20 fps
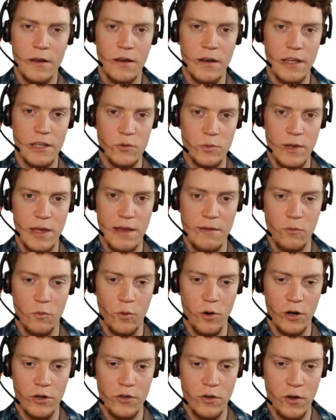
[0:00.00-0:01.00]
Next we have
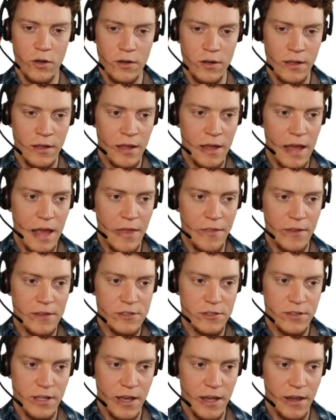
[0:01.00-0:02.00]
worked on, and these
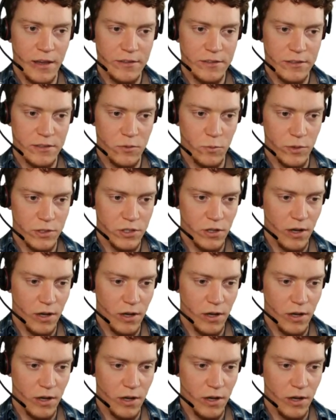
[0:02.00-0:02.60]
are tasks which